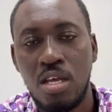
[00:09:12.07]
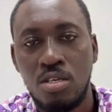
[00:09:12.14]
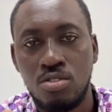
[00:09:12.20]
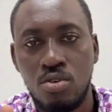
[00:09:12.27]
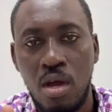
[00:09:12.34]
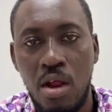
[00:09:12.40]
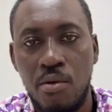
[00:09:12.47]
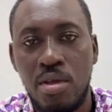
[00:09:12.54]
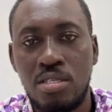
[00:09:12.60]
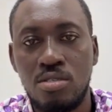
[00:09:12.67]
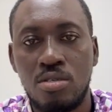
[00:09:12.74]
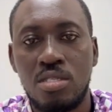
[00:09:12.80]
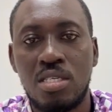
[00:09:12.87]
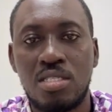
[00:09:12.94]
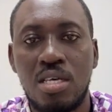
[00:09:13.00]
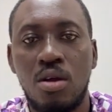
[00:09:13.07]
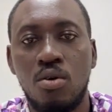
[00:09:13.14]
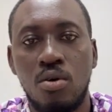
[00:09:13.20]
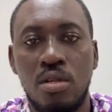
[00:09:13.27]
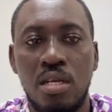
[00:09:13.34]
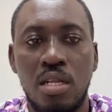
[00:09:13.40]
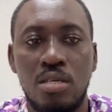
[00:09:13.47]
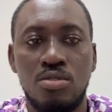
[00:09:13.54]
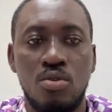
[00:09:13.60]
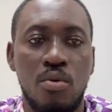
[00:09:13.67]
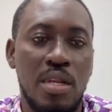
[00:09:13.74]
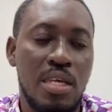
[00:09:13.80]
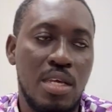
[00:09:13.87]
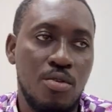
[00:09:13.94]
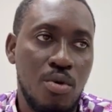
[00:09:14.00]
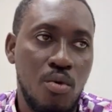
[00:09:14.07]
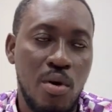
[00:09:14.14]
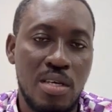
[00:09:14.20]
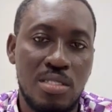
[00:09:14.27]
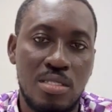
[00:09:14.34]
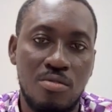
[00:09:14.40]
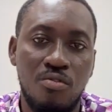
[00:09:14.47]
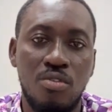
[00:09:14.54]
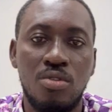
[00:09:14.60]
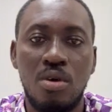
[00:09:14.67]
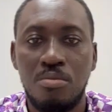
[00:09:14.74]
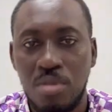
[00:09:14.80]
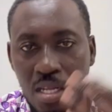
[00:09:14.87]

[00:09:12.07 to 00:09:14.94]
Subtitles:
So arrange your things accordingly. So when he requests for them,